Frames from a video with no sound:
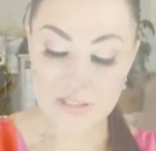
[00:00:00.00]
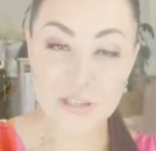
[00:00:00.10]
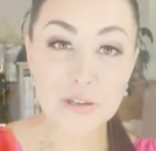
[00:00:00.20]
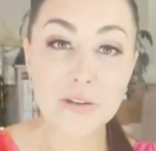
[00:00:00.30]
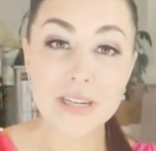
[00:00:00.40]

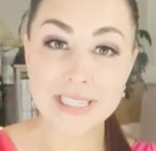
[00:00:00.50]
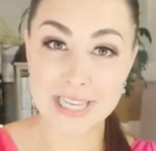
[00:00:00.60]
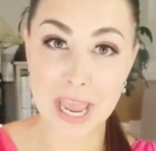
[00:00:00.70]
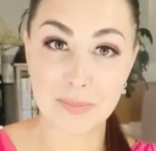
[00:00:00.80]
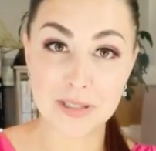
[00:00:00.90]
2
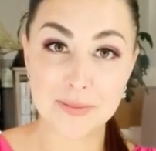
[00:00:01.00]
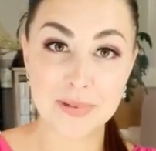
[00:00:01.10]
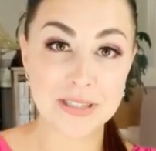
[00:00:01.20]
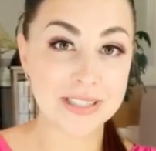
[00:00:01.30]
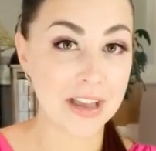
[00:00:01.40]

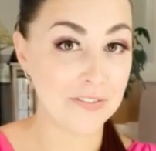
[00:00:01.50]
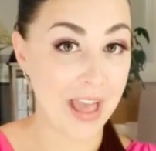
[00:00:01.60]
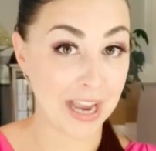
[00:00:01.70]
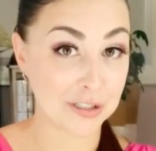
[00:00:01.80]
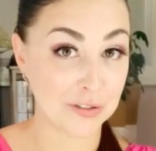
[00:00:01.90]
tablespoons of
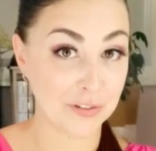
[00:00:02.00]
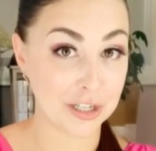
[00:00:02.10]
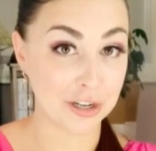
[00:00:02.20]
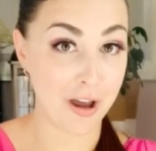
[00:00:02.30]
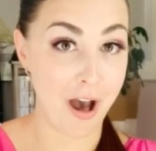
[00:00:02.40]
extra
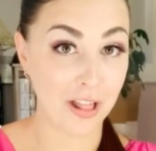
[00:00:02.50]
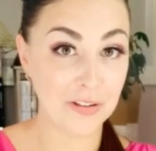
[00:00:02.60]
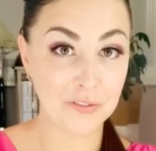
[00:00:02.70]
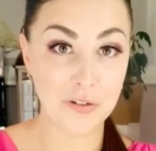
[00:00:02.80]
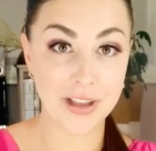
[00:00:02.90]
virgin
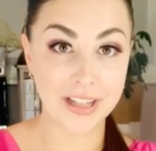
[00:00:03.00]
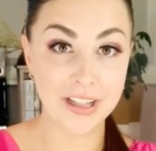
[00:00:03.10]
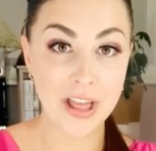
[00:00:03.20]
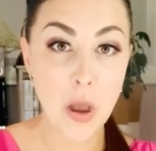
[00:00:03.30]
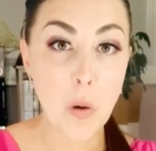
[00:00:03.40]
olive
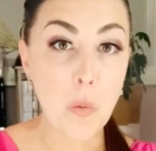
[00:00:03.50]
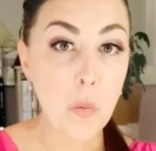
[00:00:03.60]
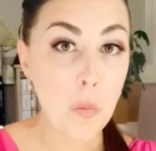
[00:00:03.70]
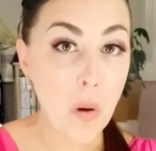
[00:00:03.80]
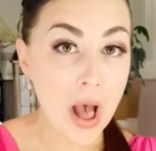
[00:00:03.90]
oil,
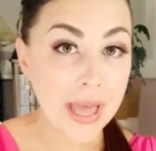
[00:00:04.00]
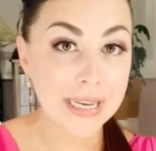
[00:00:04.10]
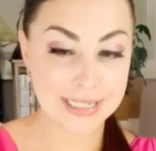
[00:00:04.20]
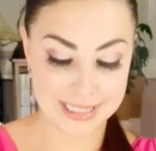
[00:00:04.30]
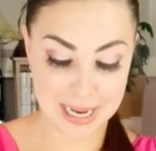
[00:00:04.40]

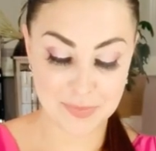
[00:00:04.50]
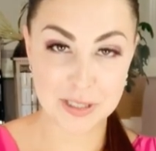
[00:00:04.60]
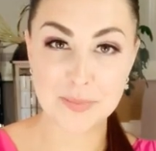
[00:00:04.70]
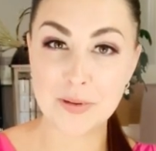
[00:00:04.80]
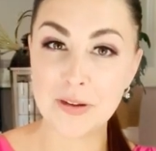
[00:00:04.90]
1
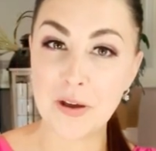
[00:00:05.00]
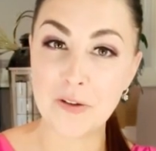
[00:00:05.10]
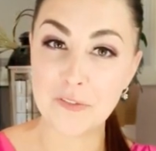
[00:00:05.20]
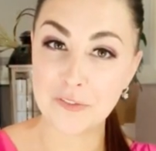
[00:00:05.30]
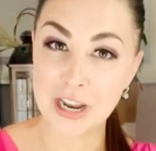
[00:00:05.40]
tablespoon
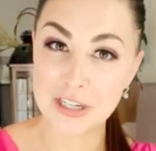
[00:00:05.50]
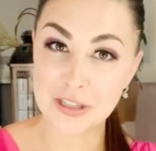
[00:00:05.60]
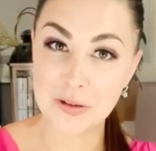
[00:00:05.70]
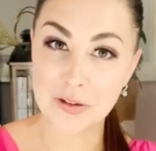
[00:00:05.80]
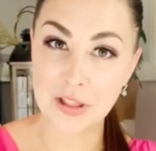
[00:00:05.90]
of fresh
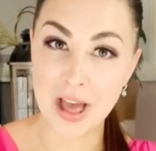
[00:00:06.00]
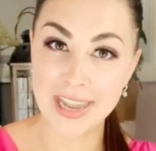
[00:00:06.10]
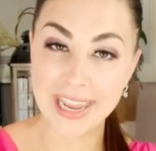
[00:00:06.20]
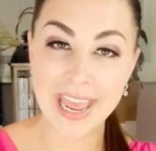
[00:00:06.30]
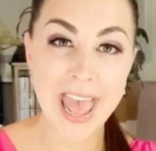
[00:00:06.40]
local
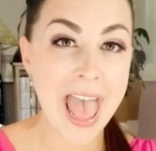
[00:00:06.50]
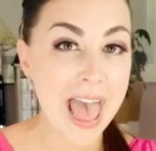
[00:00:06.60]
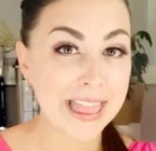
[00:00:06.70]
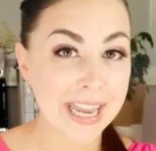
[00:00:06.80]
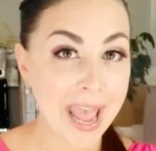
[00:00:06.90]
honey,
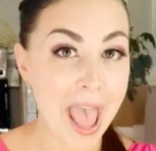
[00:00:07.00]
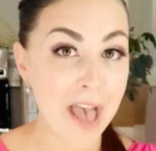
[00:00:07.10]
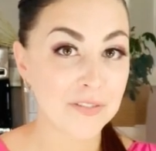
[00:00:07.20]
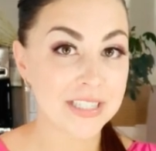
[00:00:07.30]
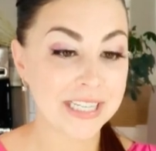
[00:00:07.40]
and then
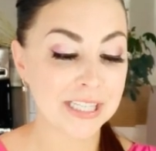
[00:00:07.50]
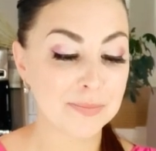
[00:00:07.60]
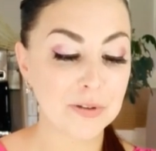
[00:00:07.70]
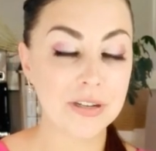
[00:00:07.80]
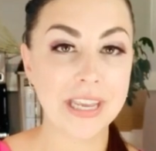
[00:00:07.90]
1/2
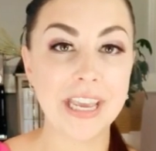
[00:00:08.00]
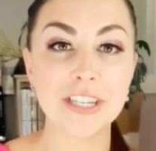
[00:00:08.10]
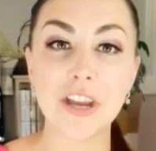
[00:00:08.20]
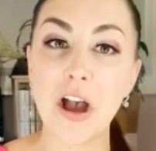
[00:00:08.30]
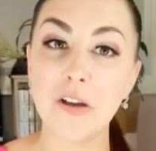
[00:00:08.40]
teaspoon
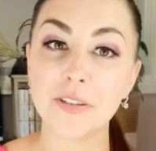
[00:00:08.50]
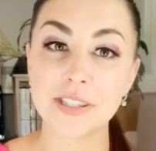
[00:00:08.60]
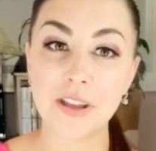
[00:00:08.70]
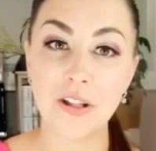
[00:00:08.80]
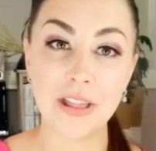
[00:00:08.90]
each of
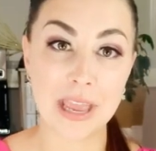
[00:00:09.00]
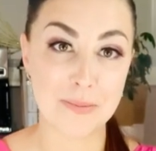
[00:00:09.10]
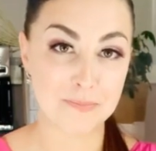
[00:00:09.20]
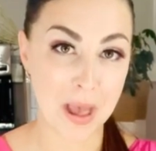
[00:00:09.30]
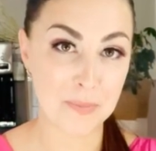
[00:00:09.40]
salt
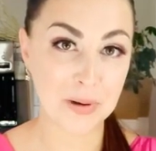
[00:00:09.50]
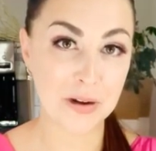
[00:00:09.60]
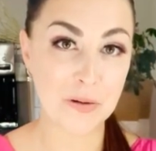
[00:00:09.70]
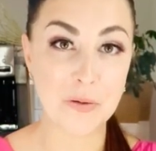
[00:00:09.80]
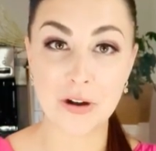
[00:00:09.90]
and
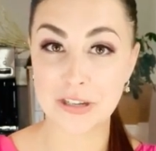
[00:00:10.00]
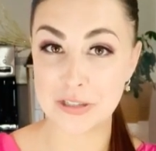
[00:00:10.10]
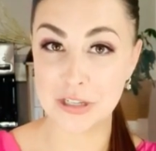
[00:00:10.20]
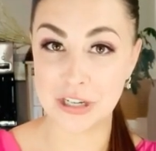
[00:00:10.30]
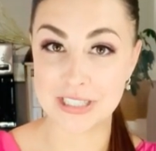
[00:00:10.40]
pepper, or
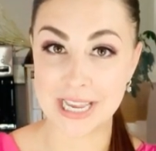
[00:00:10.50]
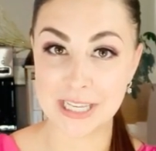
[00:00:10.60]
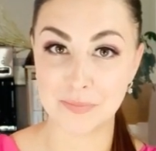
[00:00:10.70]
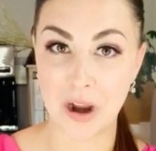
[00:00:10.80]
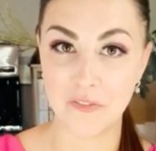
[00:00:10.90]
to your
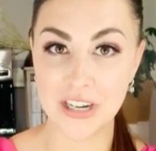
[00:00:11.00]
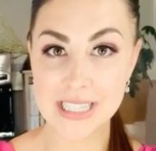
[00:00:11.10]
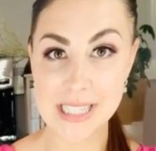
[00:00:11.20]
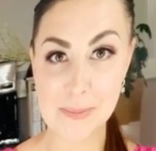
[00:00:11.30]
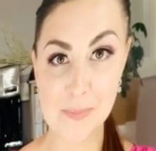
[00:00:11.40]
taste
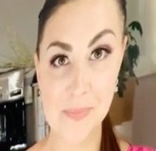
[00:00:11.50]
preference.